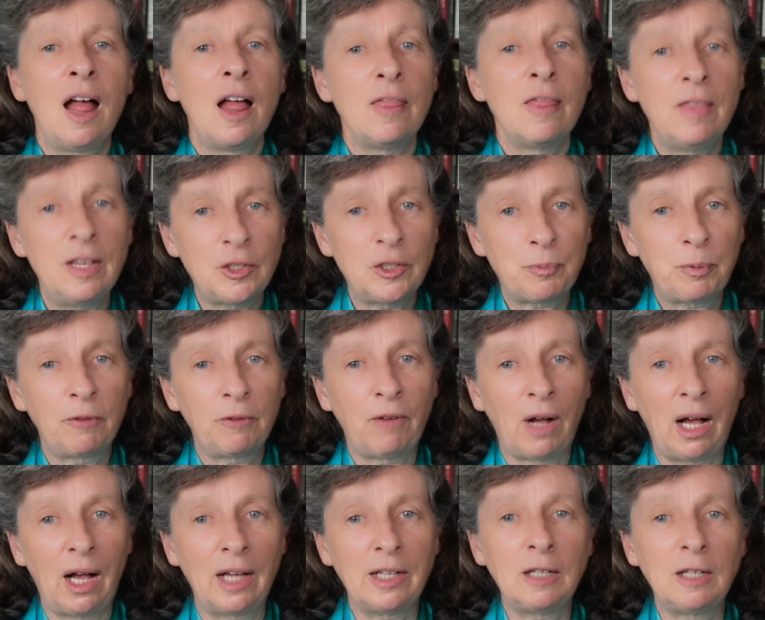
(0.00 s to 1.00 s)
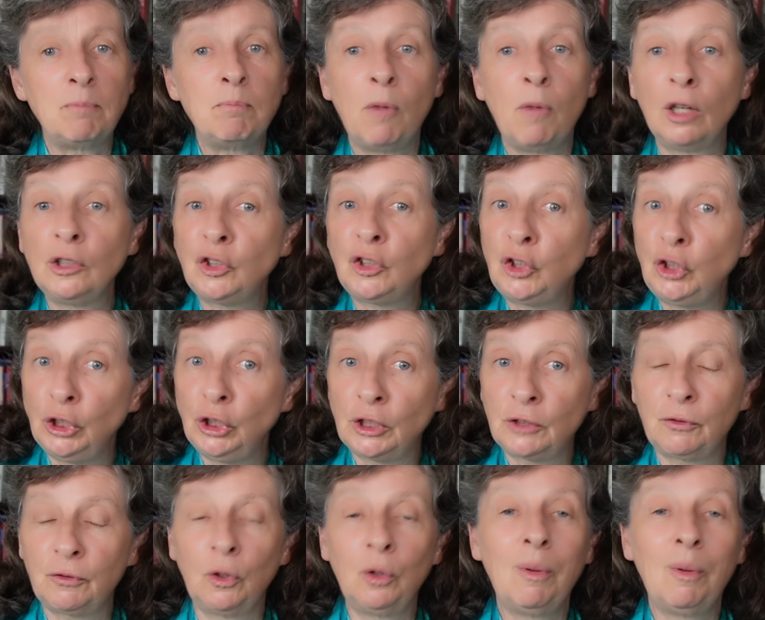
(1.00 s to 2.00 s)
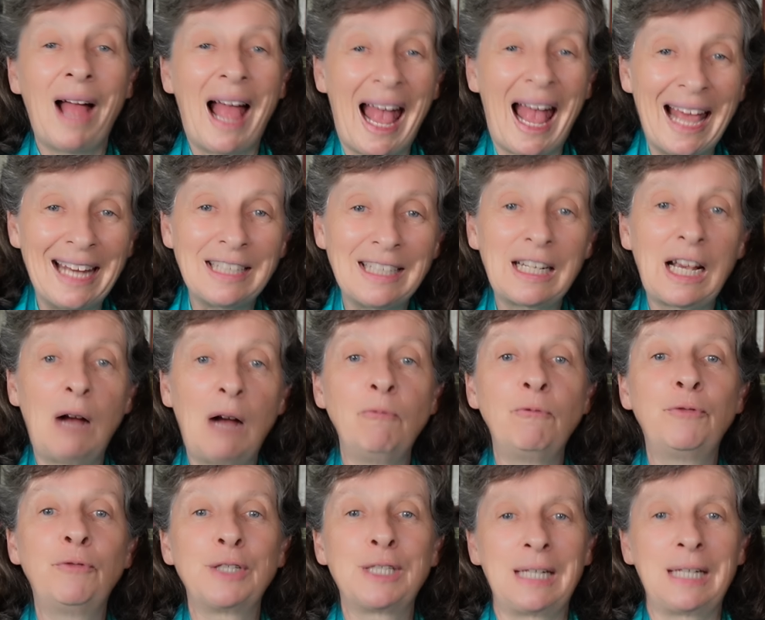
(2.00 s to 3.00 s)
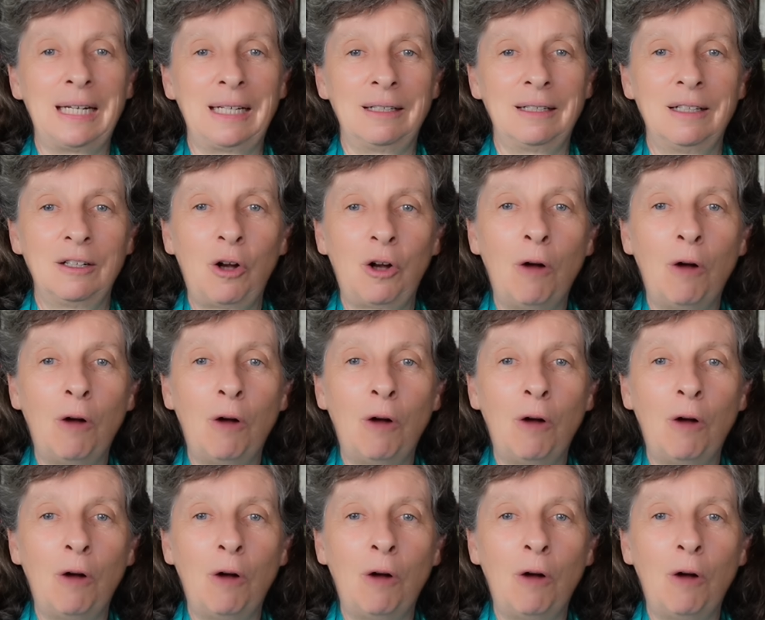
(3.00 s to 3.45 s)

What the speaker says: "This provided most useful and comforting